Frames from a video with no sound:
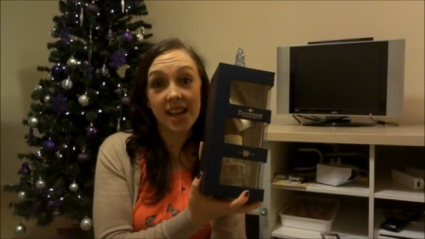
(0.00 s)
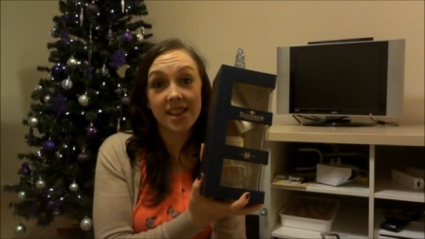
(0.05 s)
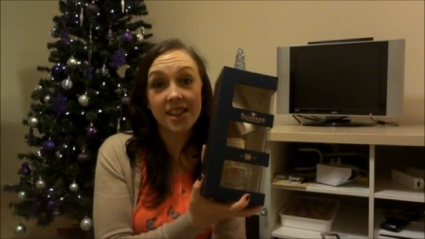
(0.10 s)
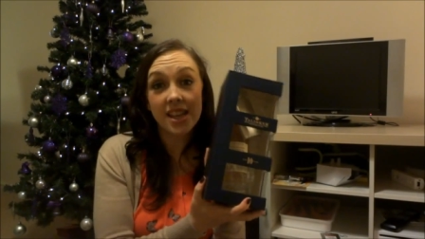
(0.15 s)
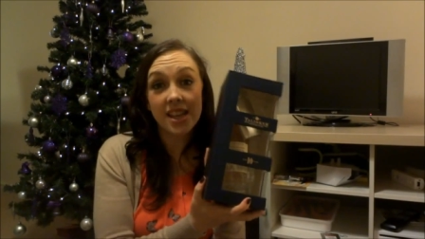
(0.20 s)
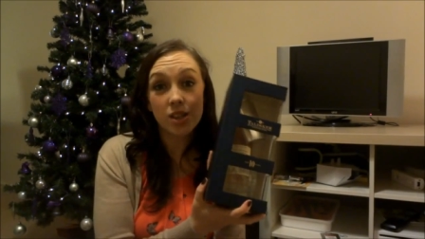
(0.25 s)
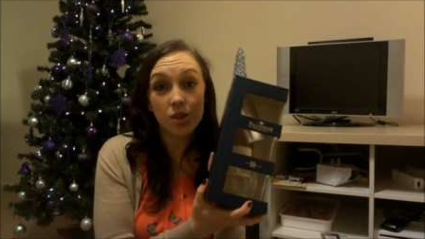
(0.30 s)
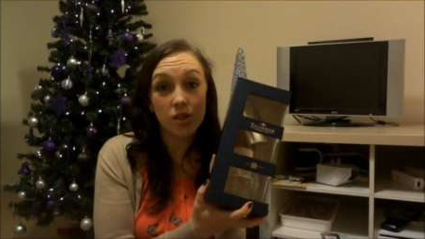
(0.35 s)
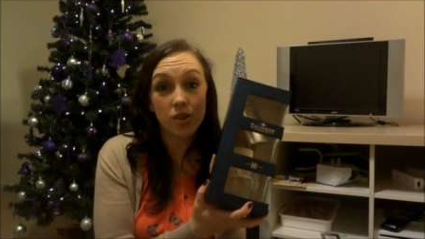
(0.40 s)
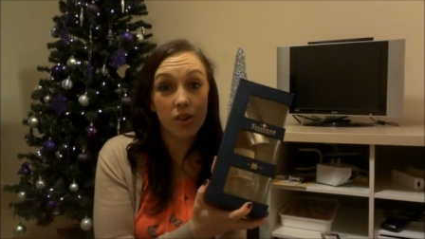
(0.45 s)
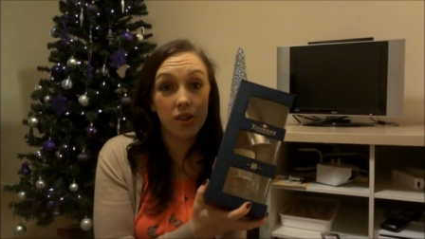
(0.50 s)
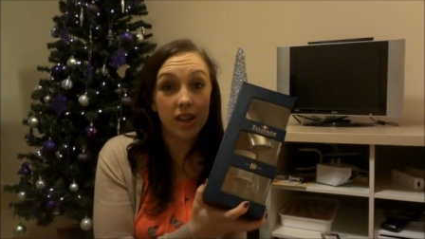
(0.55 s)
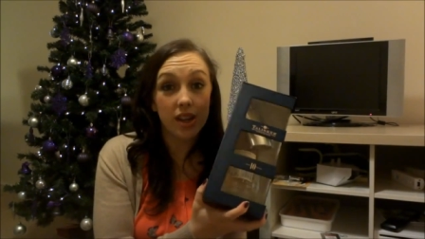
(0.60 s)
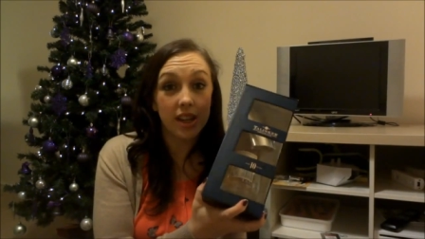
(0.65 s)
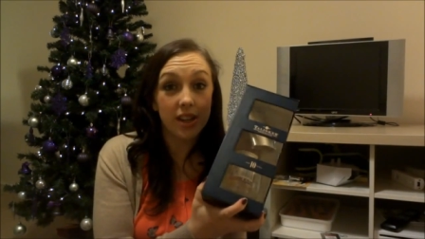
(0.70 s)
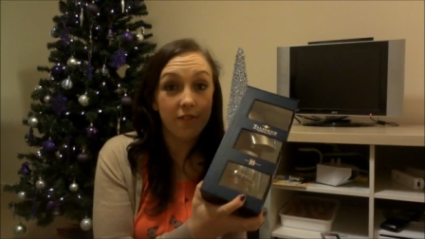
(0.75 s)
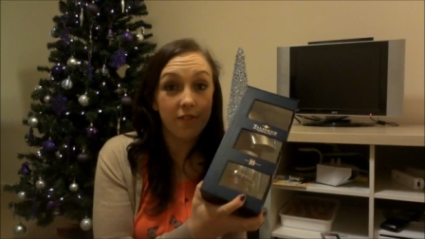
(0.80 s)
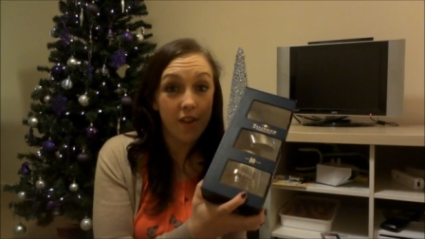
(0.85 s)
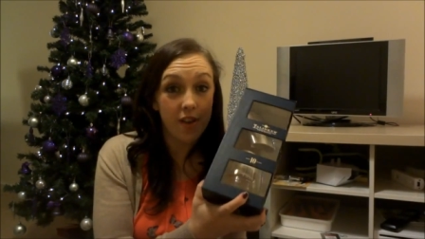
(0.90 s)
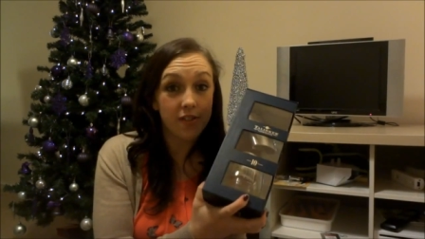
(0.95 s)
and this was
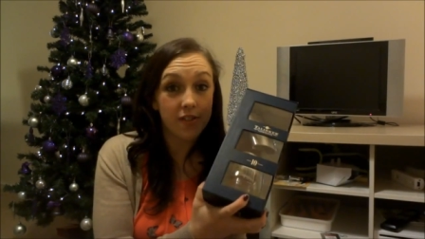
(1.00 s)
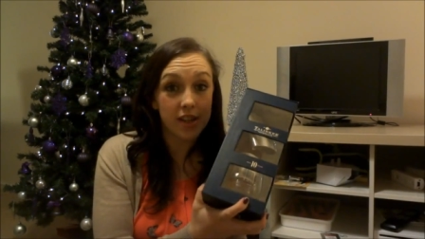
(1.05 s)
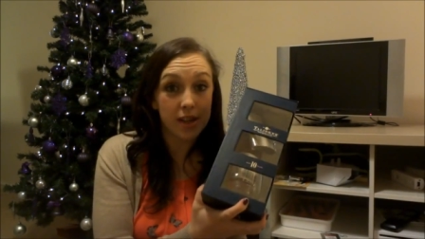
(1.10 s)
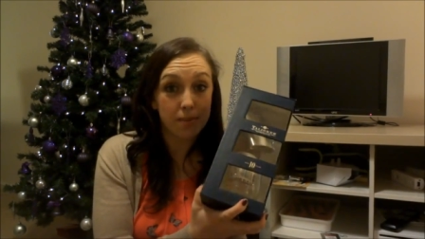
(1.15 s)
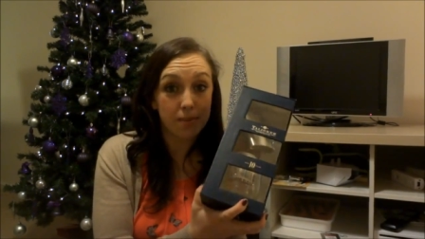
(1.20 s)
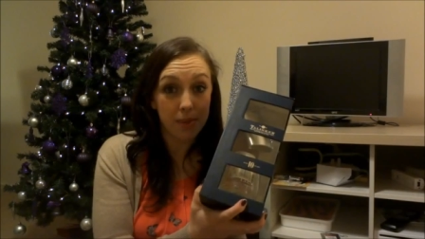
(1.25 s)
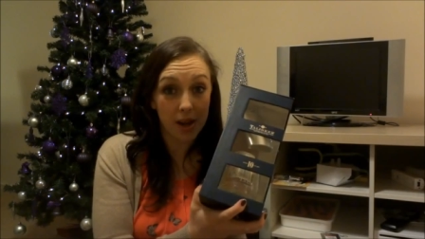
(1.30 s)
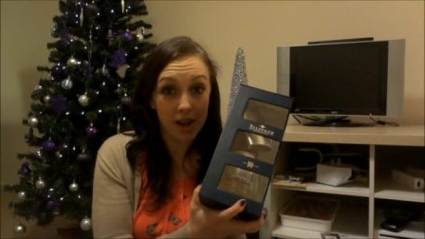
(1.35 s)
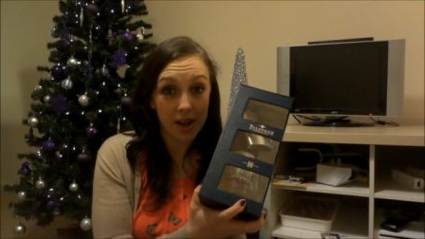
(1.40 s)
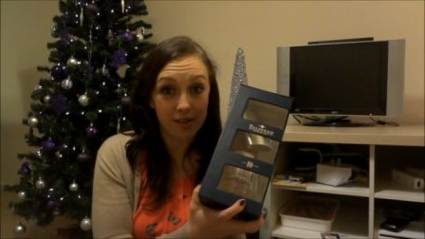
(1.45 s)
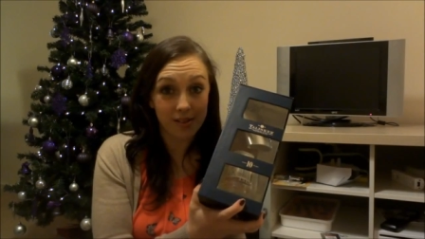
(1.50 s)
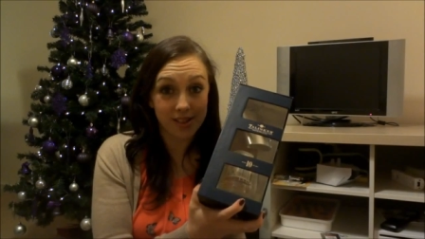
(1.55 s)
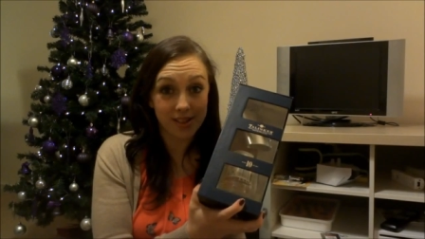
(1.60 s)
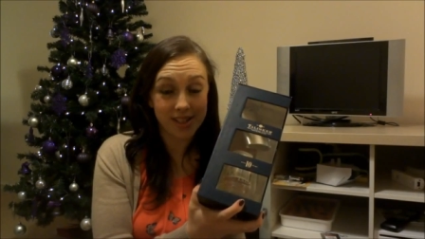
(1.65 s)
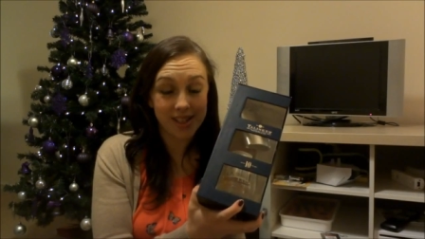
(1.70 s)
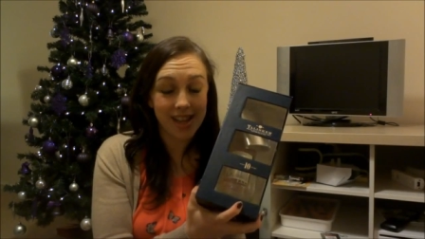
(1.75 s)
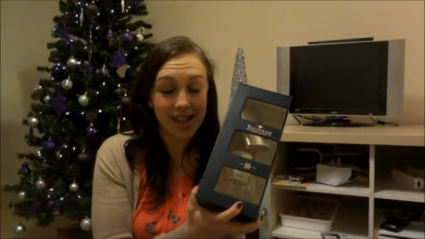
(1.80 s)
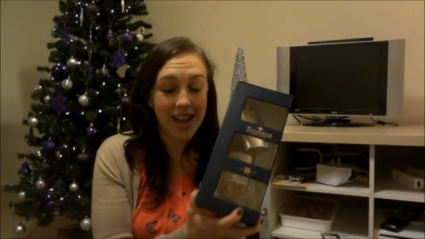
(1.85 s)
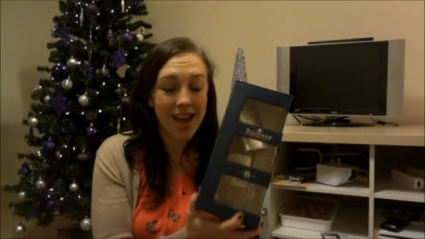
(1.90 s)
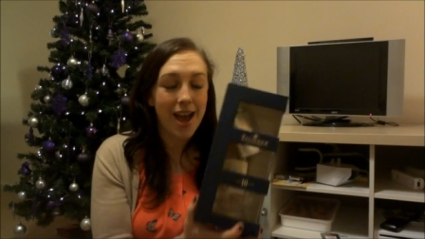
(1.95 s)
only
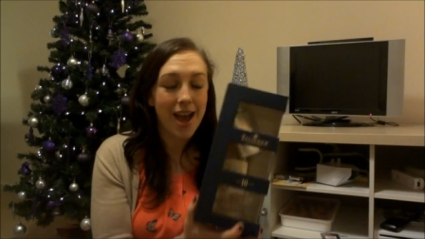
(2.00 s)
£15,